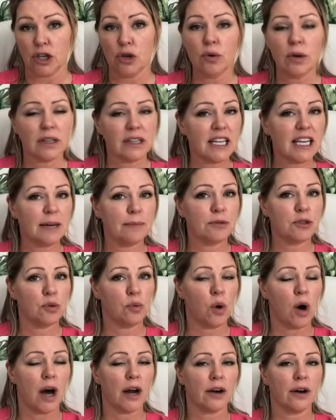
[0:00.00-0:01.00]
You can lead him to
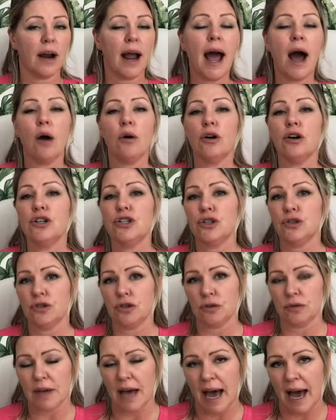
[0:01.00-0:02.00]
water. How could you
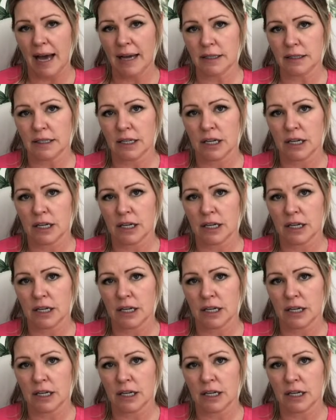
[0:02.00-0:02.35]
do that?